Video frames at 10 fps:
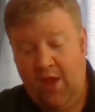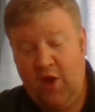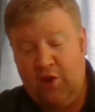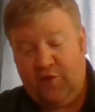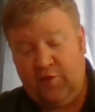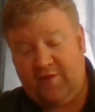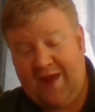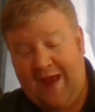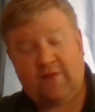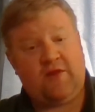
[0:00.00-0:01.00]
2
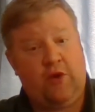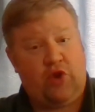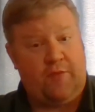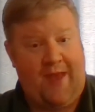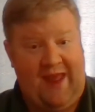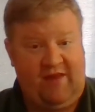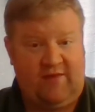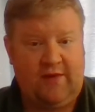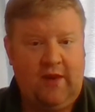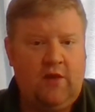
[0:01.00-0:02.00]
attacks, leadership
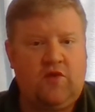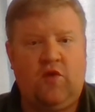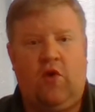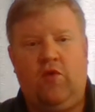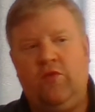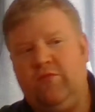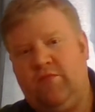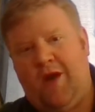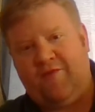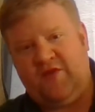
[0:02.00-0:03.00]
8, so
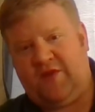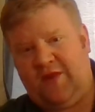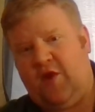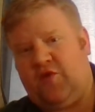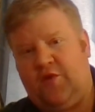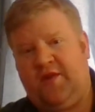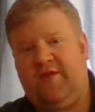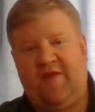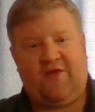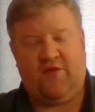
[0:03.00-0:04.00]
obviously they're sort of the
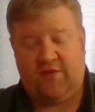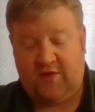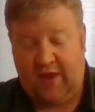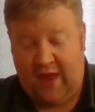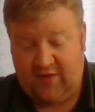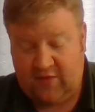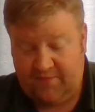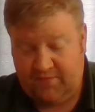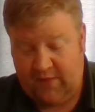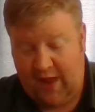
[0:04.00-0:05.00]
veterans, I guess,
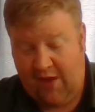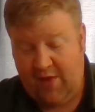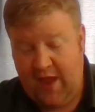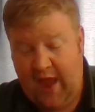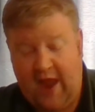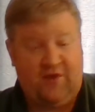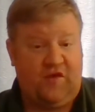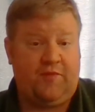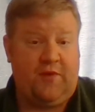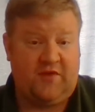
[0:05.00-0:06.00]
now, and a
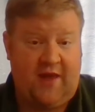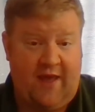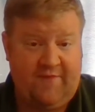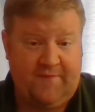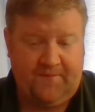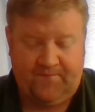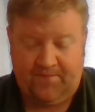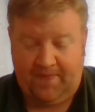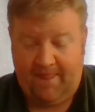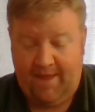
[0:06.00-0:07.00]
2+ save.
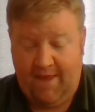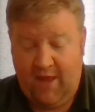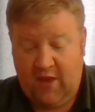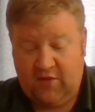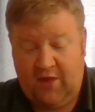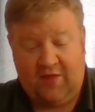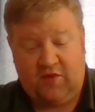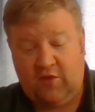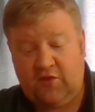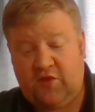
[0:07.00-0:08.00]
So yeah,
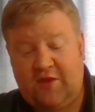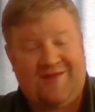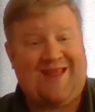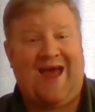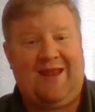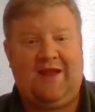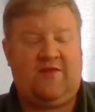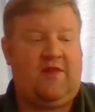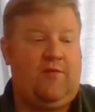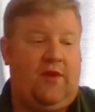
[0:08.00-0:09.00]
so those are the stat lines
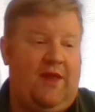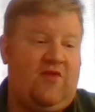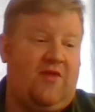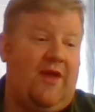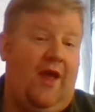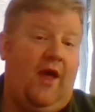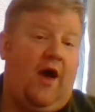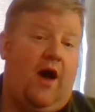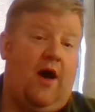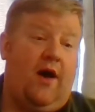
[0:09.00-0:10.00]
that they released.
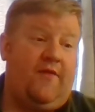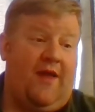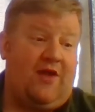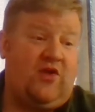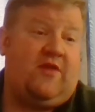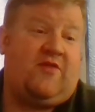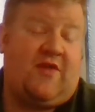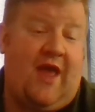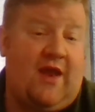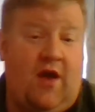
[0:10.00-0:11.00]
They actually did
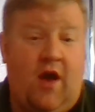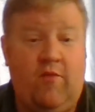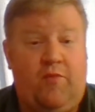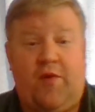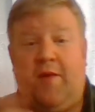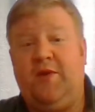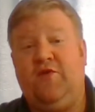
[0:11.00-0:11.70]
say, and I will probably do a